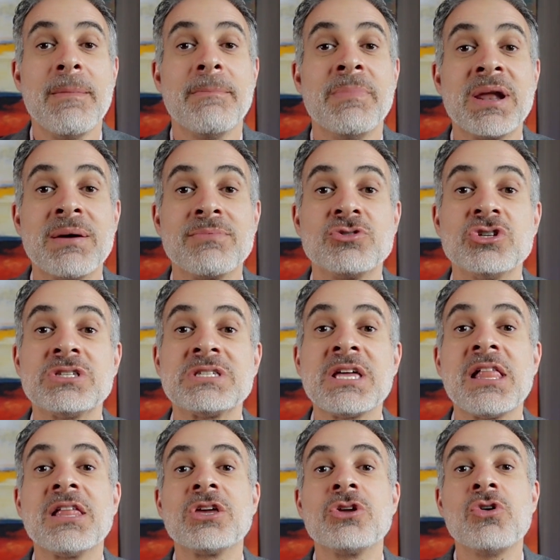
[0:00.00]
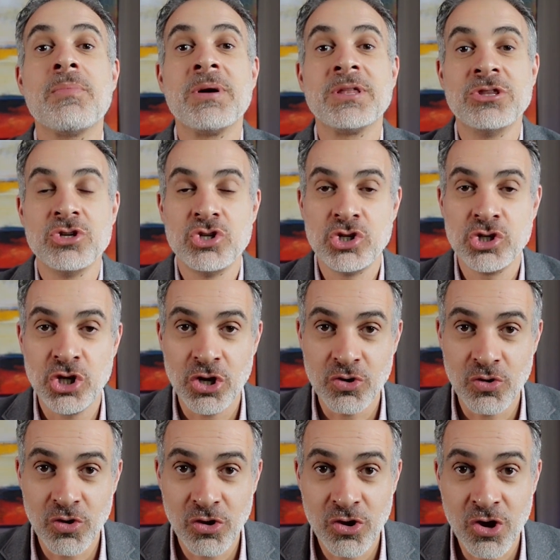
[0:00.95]
But I'm just telling you about the
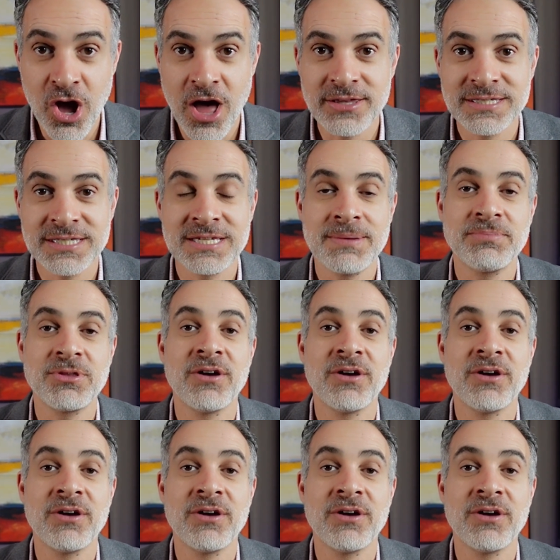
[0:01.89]
general concept